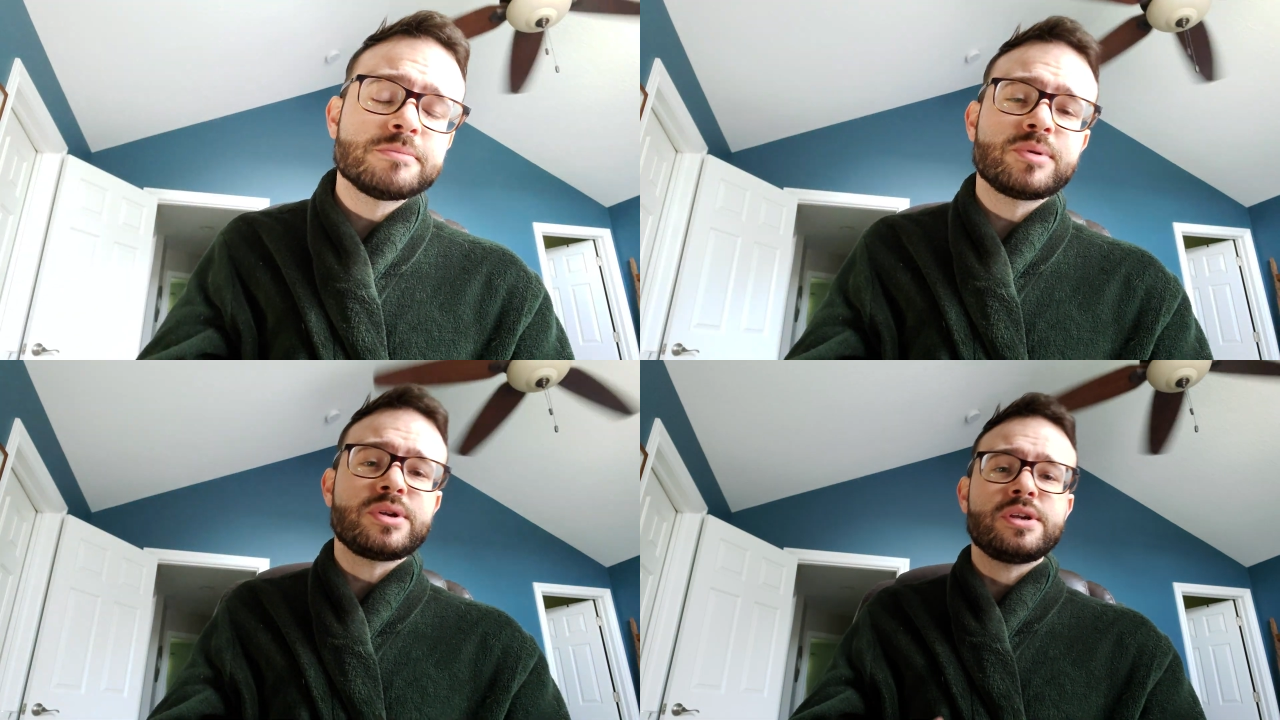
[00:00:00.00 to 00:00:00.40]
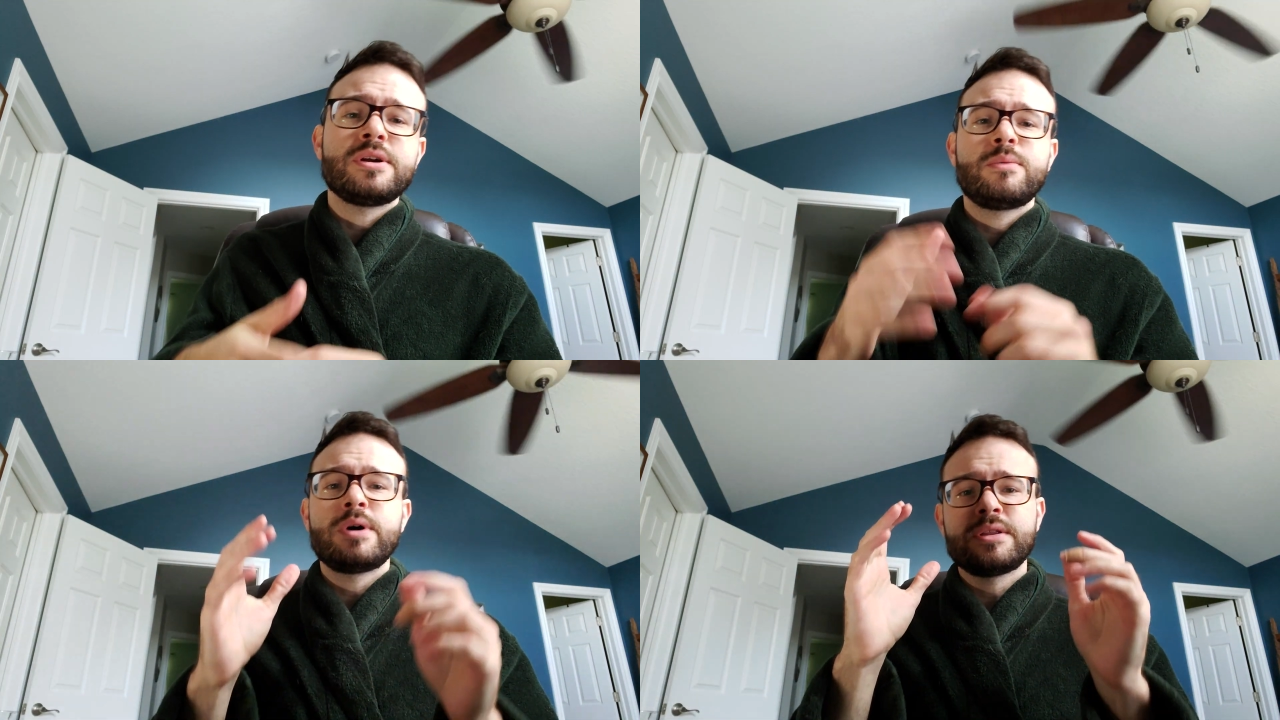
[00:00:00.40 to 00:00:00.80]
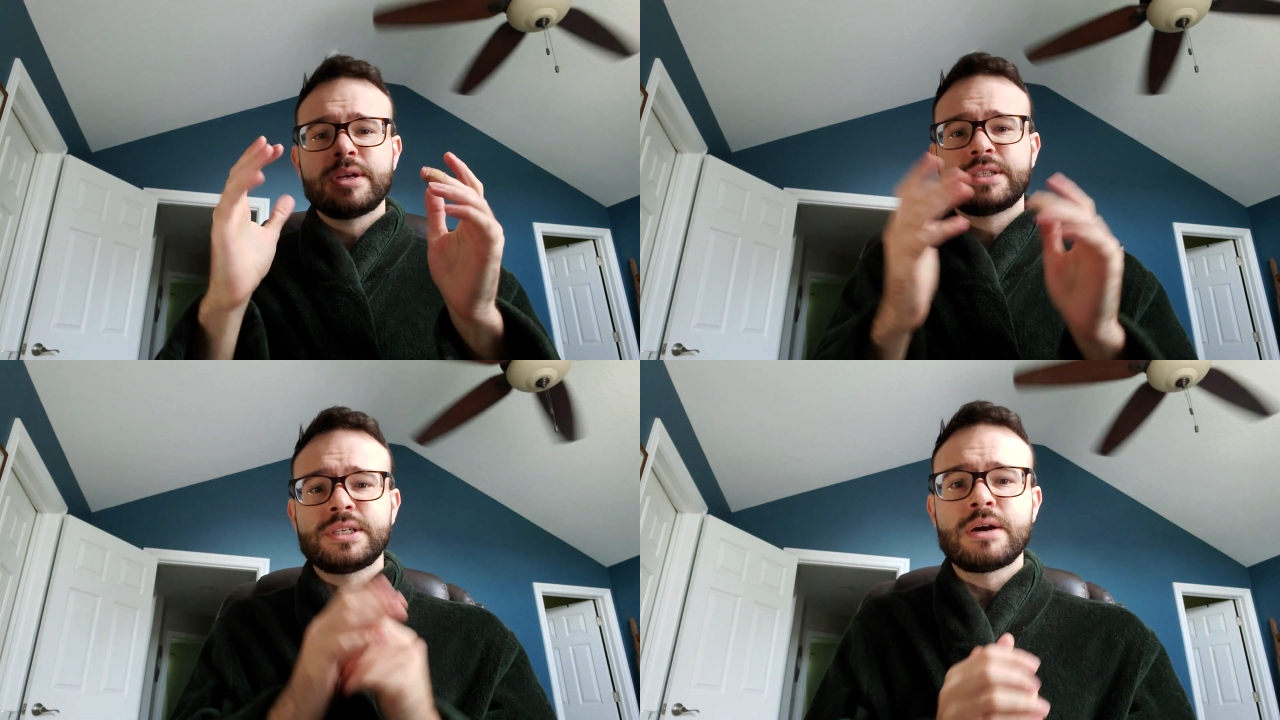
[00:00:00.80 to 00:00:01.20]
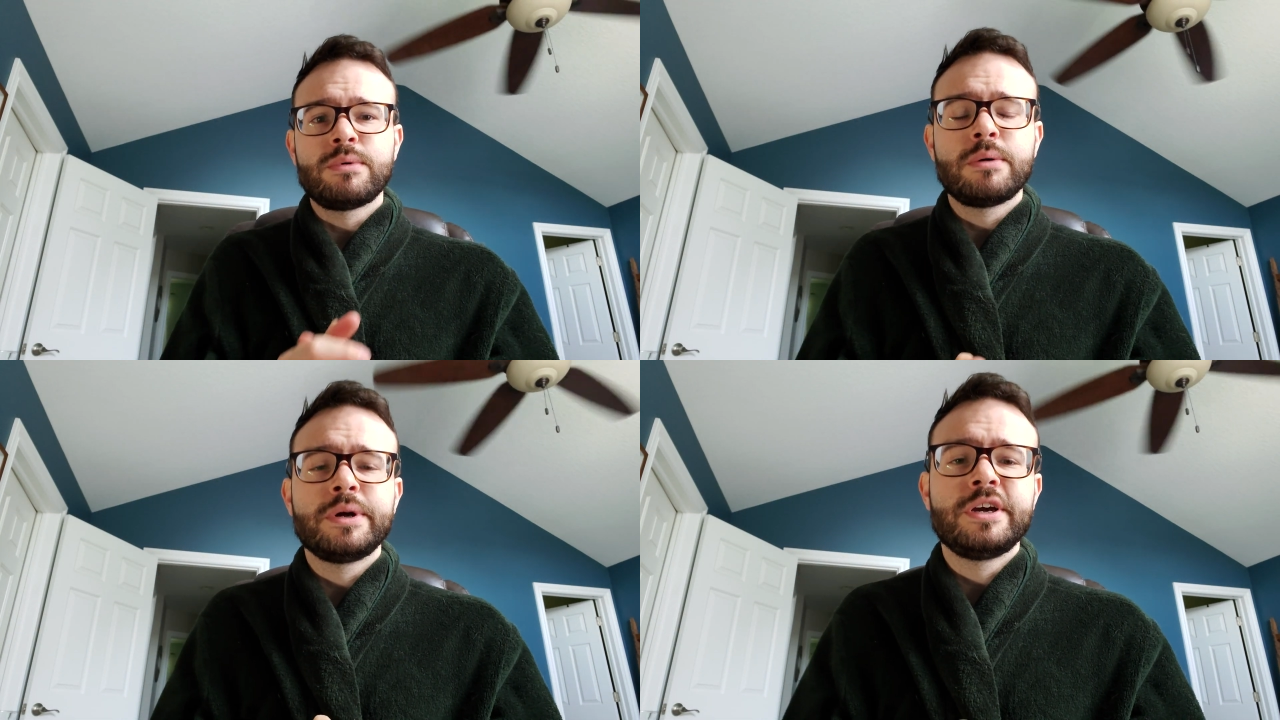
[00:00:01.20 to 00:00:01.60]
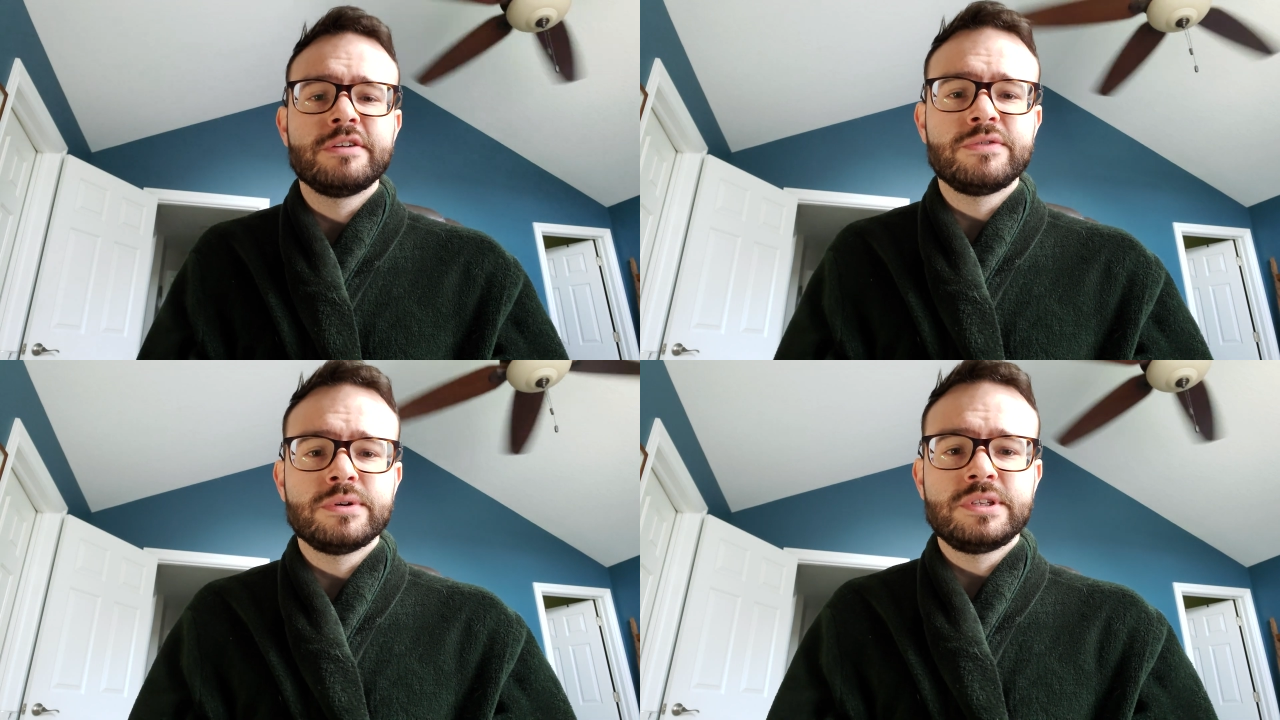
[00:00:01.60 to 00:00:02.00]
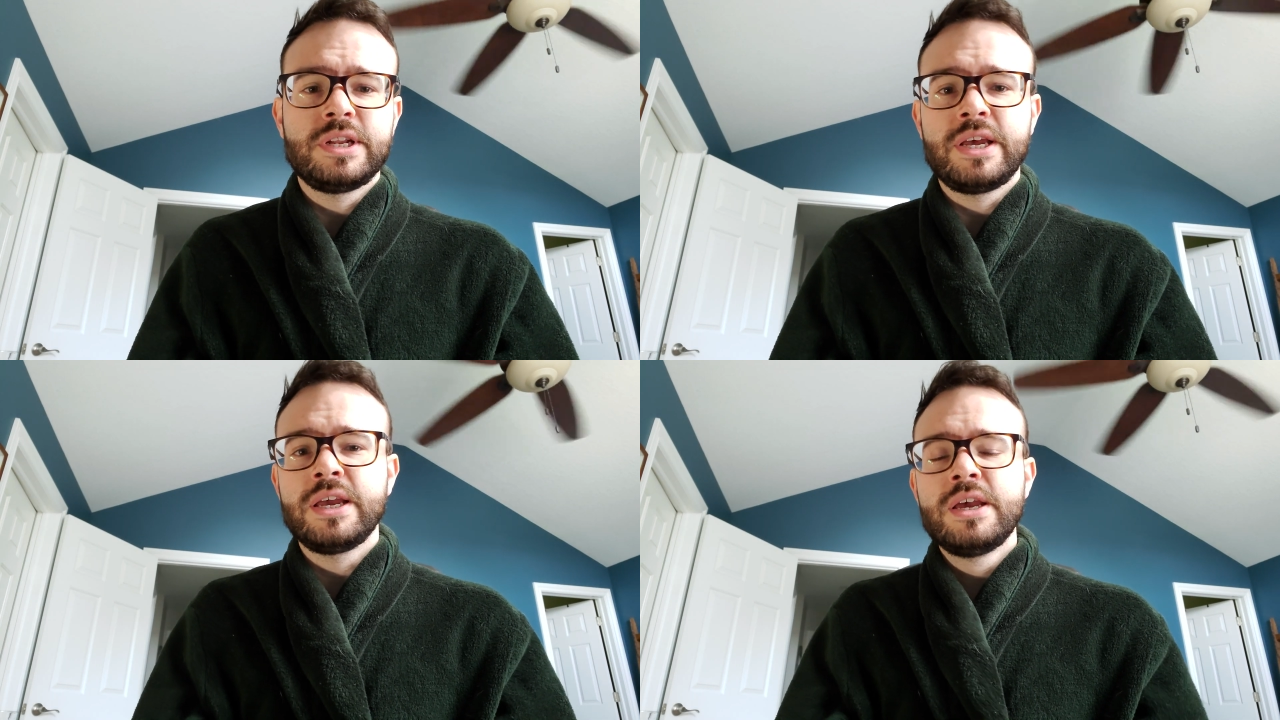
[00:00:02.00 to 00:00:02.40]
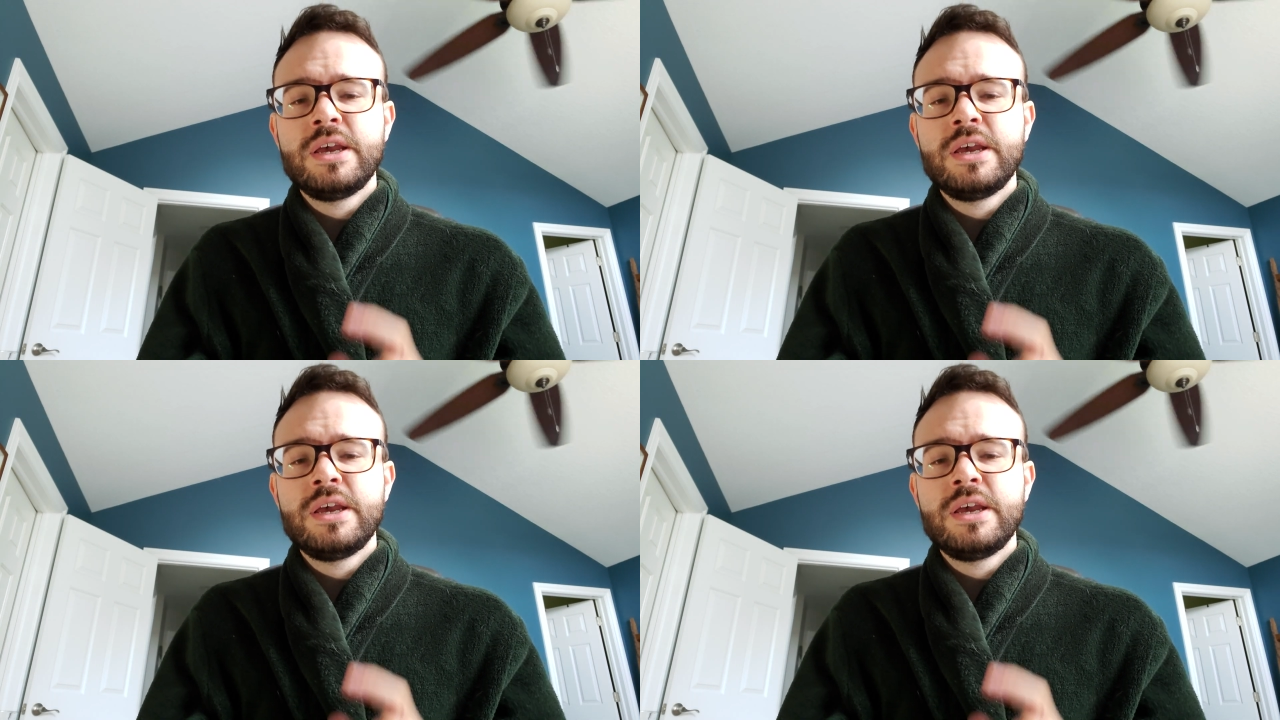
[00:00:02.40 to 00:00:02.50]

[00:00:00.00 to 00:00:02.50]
But you know what? That's not what we're here for today.